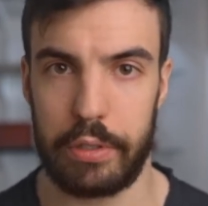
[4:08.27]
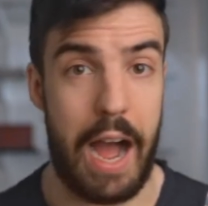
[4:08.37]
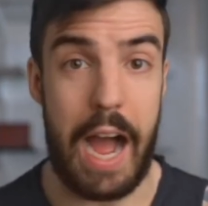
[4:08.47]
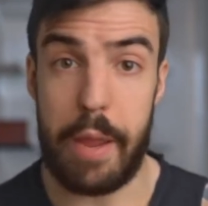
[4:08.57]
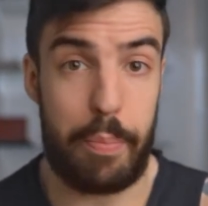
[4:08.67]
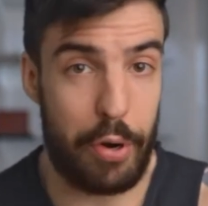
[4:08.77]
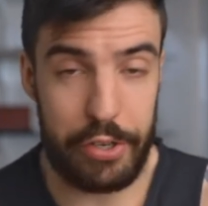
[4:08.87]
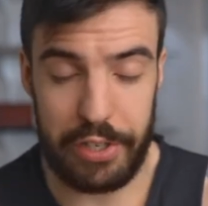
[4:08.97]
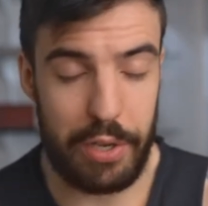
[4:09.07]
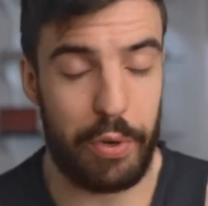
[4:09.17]
I
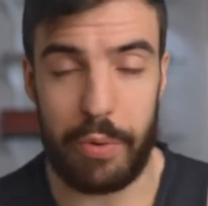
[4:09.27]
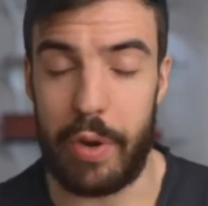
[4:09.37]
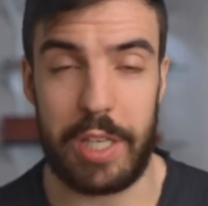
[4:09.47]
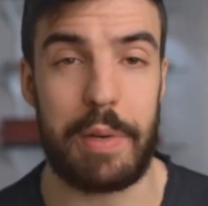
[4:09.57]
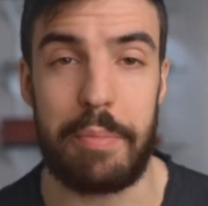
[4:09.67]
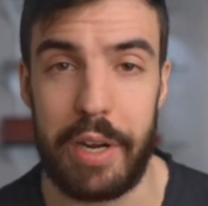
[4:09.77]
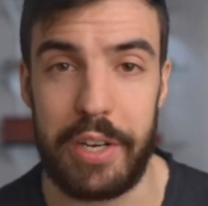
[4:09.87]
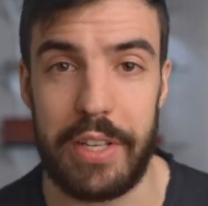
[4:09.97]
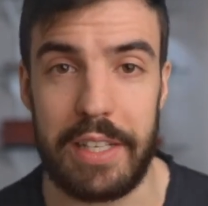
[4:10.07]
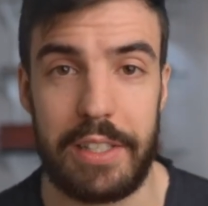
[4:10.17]
personally wouldn't waste my money
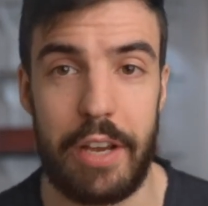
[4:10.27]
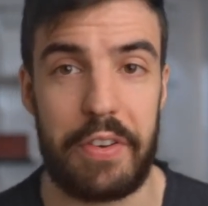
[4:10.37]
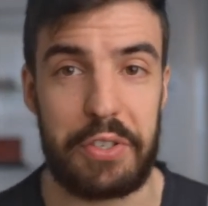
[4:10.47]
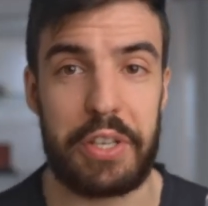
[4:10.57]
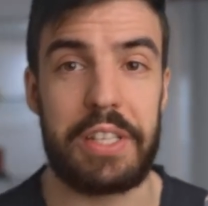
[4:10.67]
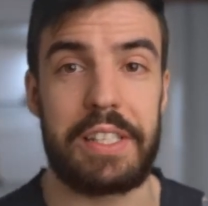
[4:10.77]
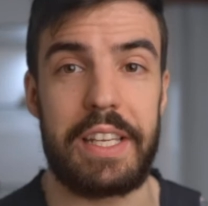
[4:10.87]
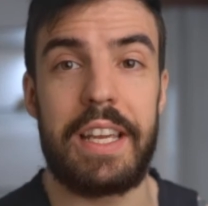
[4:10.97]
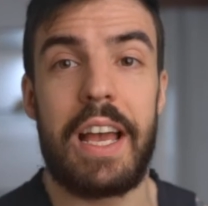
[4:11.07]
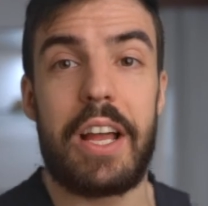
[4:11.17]
on that stuff. As you can
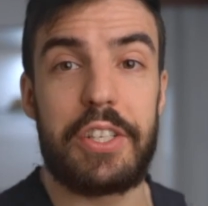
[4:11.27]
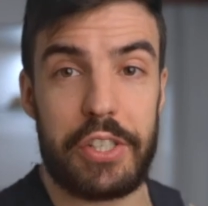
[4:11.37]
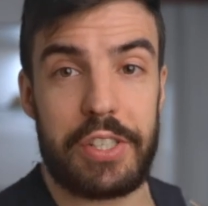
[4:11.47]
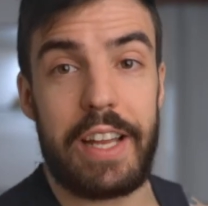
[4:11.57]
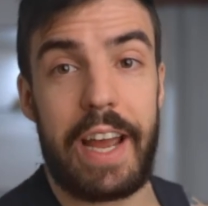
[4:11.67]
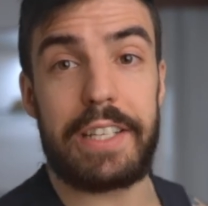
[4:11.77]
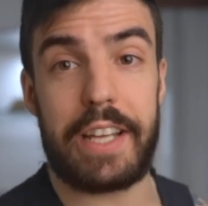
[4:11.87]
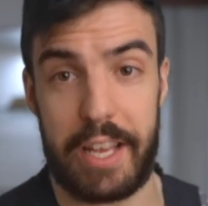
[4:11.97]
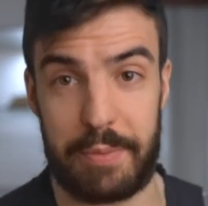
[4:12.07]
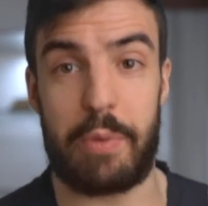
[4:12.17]
see, just diet
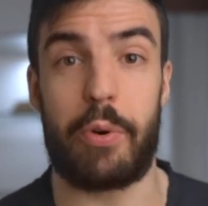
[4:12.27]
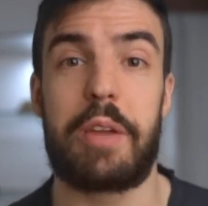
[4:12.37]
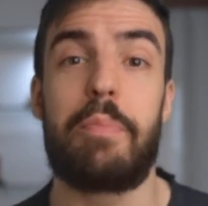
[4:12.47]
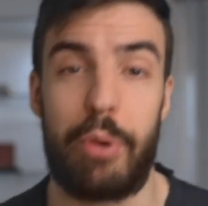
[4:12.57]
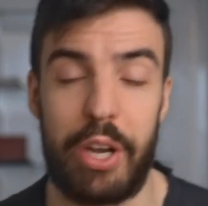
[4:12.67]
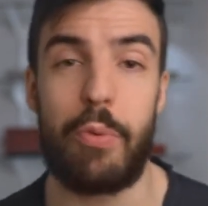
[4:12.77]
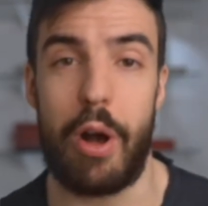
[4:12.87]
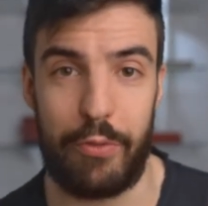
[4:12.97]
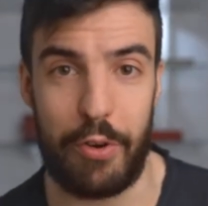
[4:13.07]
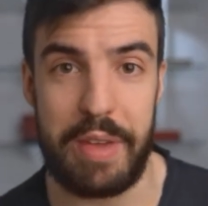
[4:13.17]
has been working pretty
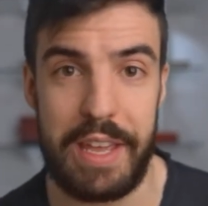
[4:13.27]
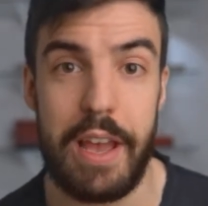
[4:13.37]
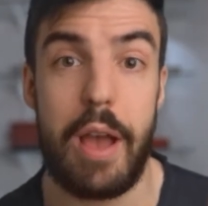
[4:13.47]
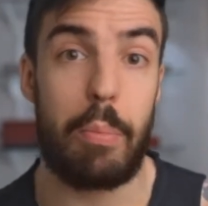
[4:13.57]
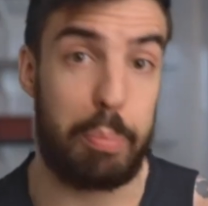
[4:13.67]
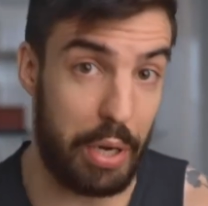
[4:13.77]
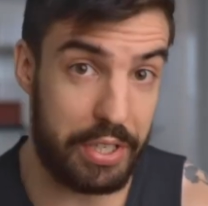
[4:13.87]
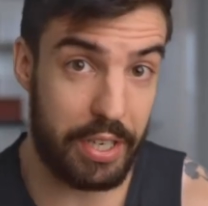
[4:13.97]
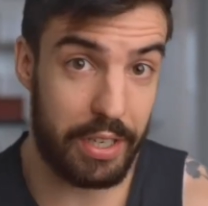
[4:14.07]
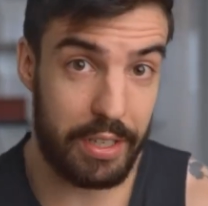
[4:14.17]
well for me.
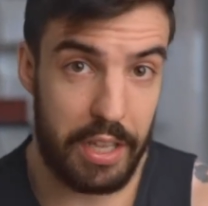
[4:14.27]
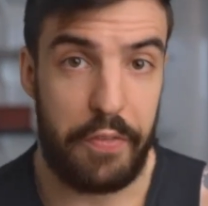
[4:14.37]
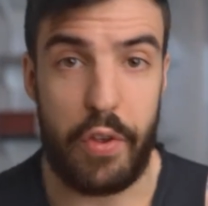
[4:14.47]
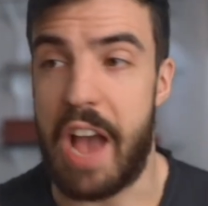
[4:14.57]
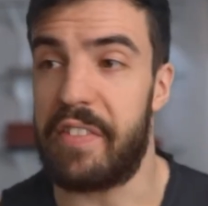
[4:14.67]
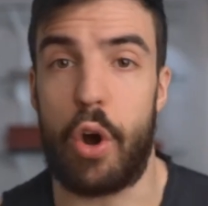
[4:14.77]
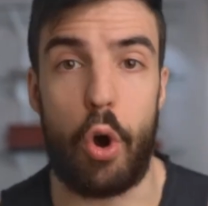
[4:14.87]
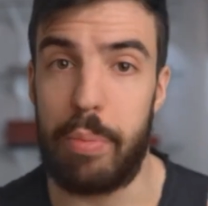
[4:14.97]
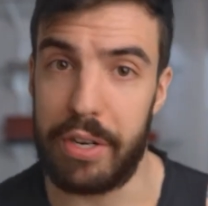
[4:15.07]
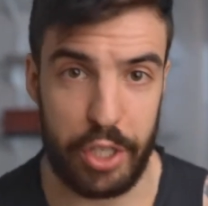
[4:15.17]
But if you have a
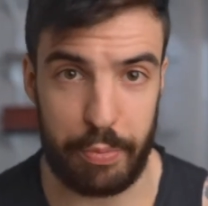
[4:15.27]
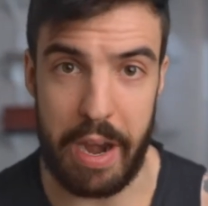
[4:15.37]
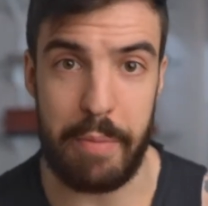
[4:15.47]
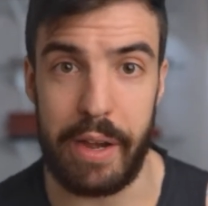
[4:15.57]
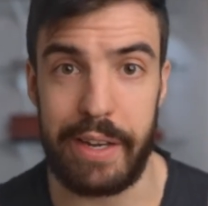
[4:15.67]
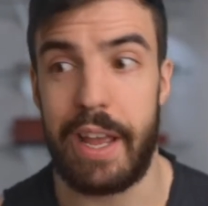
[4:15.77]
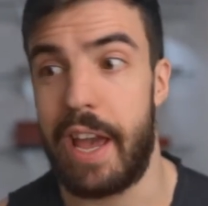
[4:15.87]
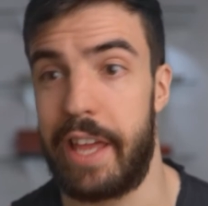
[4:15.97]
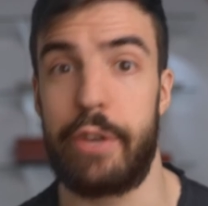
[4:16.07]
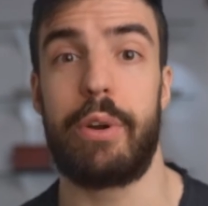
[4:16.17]
whole bunch of spare money
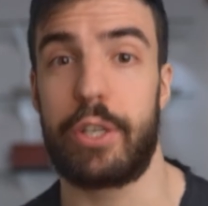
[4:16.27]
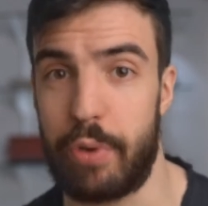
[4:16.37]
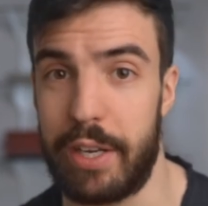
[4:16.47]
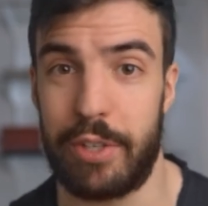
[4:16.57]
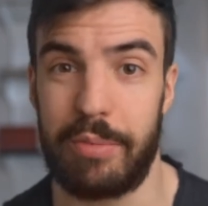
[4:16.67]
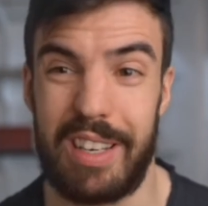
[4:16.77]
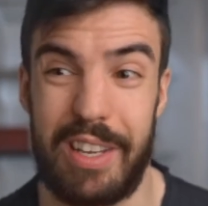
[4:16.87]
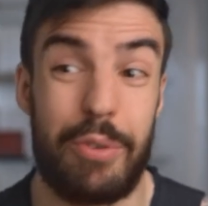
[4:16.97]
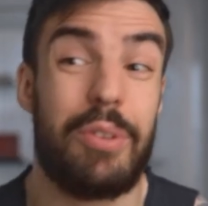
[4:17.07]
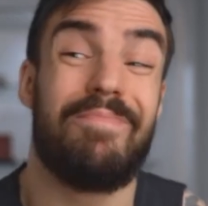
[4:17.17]
and you want to try something
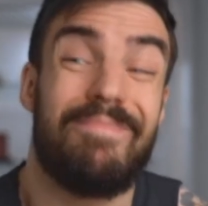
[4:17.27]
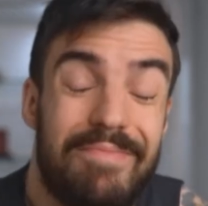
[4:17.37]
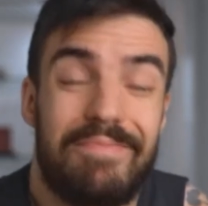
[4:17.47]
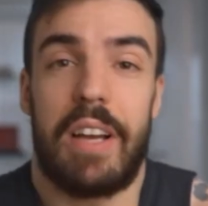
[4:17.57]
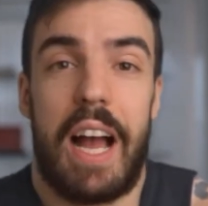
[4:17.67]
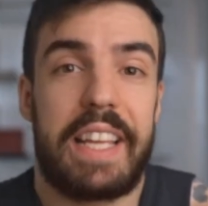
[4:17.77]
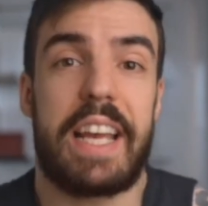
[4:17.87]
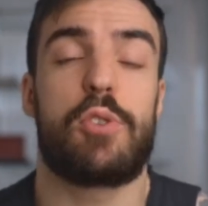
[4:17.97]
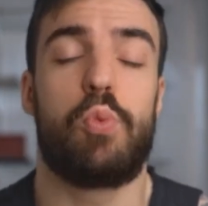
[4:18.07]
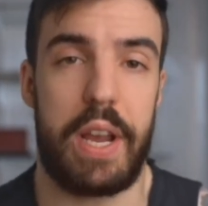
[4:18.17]
new, I
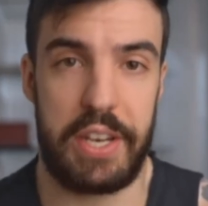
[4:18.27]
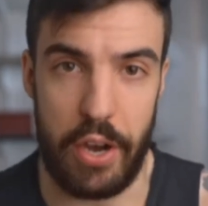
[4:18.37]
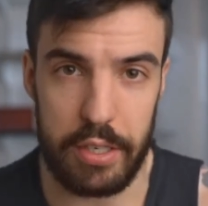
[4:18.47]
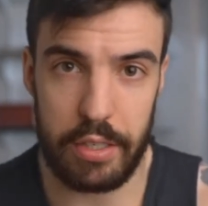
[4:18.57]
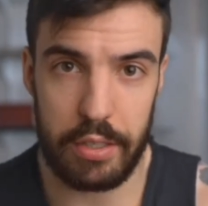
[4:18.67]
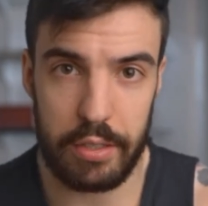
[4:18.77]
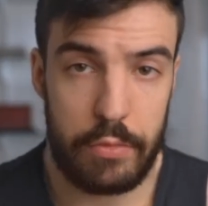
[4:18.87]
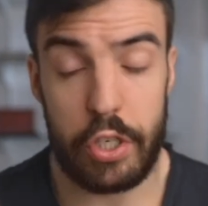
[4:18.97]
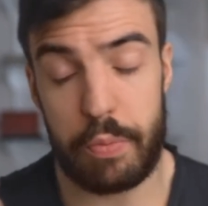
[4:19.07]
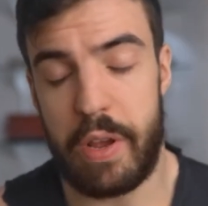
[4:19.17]
guess why not?
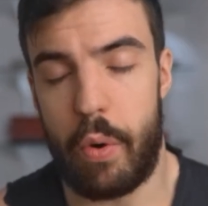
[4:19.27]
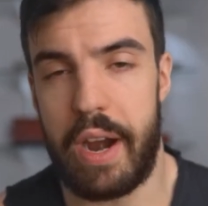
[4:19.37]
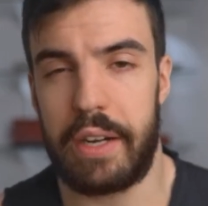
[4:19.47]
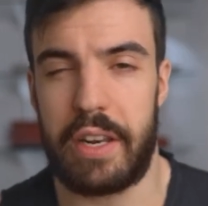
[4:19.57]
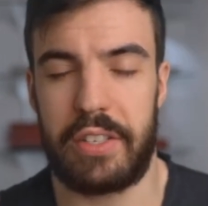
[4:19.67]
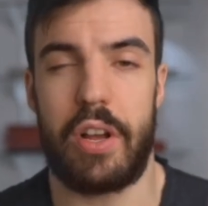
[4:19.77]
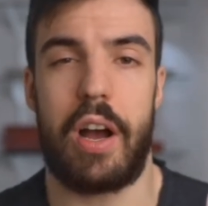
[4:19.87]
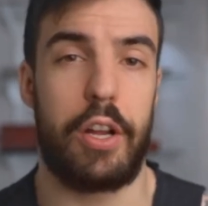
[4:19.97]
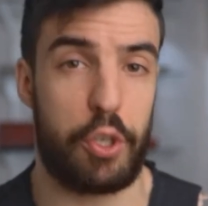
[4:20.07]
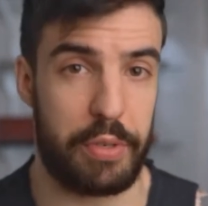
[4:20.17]
Just be aware that it's not
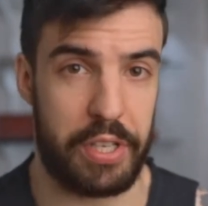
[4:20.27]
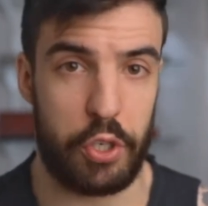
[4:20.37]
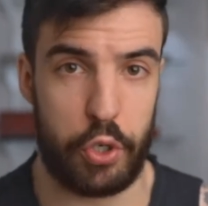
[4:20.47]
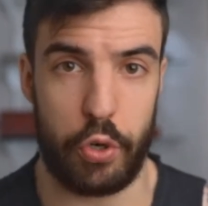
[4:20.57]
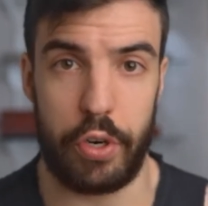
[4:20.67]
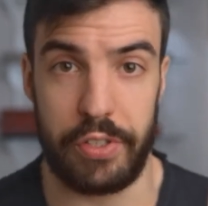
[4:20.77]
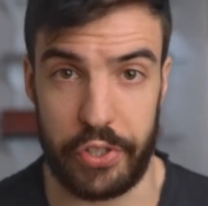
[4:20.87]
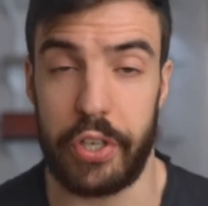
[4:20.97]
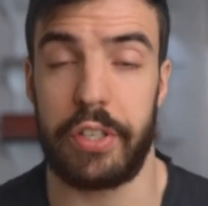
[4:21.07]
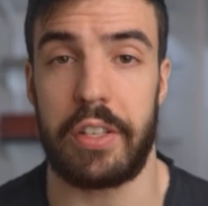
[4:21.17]
100% sure and
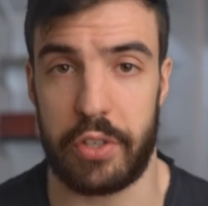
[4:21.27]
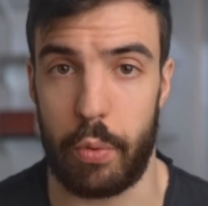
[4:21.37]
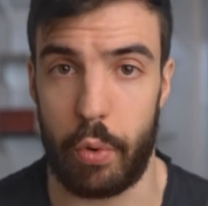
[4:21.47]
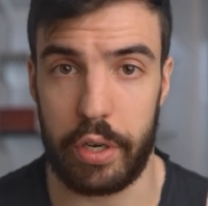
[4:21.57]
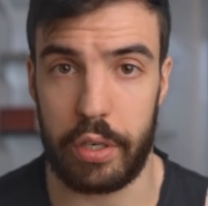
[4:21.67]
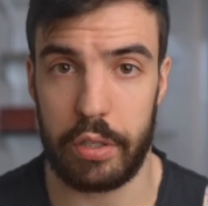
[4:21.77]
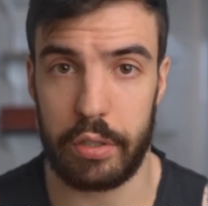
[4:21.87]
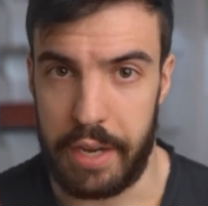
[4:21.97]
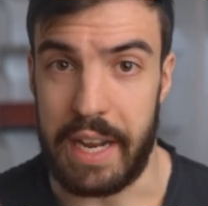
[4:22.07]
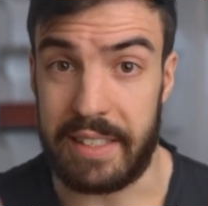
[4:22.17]
certain that's going to work,
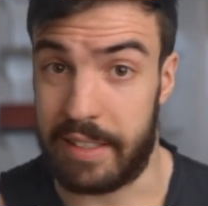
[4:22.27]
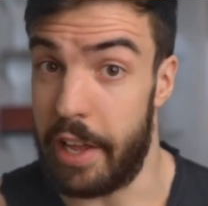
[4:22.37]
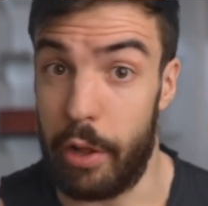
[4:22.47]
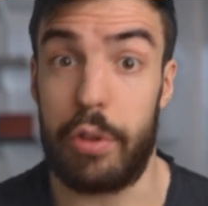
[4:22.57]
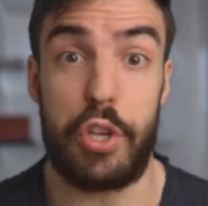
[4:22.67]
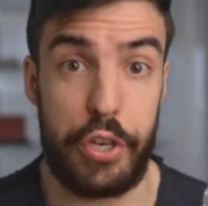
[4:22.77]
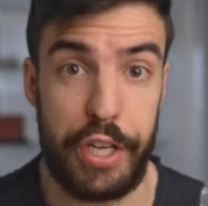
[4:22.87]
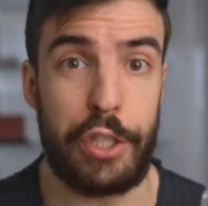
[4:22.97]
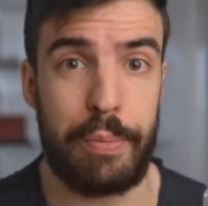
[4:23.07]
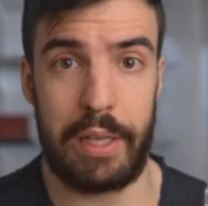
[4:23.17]
and that still you
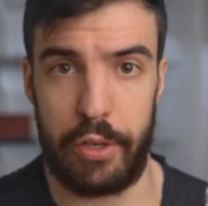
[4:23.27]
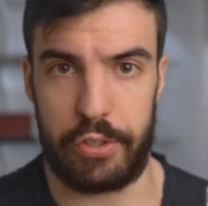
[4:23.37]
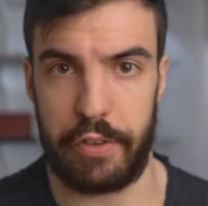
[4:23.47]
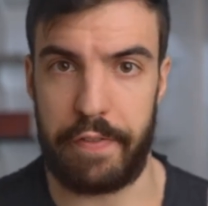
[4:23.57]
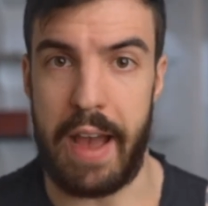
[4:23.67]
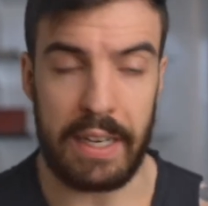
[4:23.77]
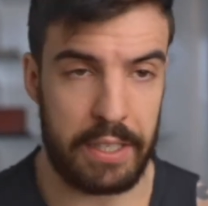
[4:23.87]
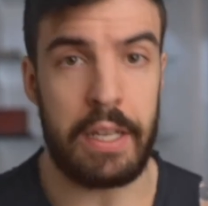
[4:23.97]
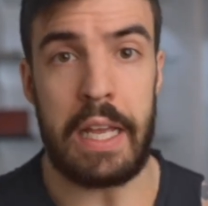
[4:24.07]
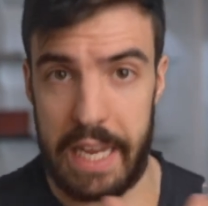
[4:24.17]
need to be losing
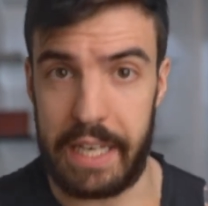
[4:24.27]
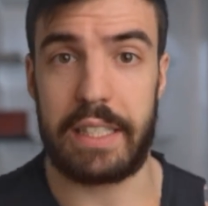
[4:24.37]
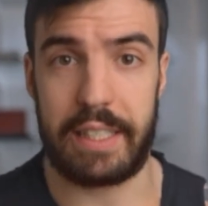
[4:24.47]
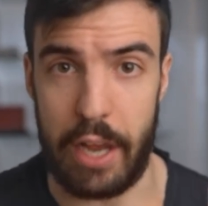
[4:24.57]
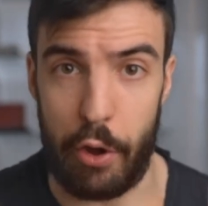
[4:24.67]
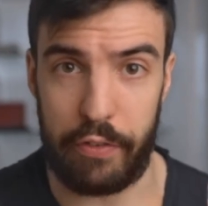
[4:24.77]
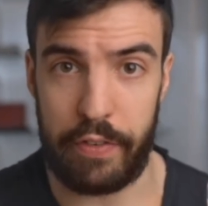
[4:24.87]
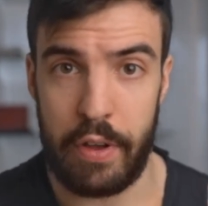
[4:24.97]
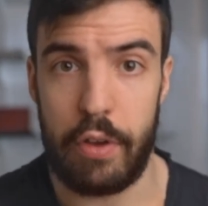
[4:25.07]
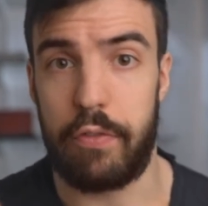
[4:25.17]
fat in
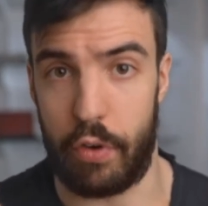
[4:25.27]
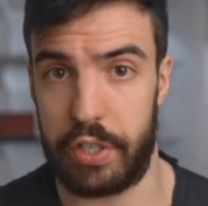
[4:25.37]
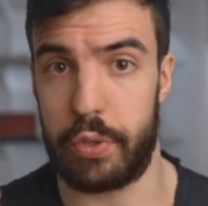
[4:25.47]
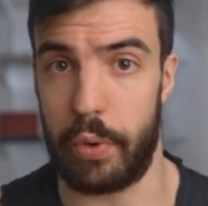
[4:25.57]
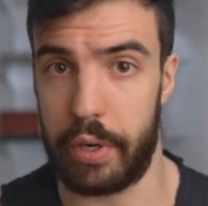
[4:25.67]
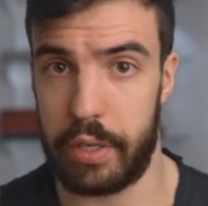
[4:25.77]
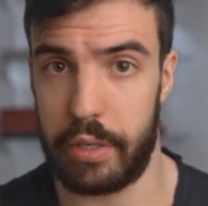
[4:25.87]
itself for it to work.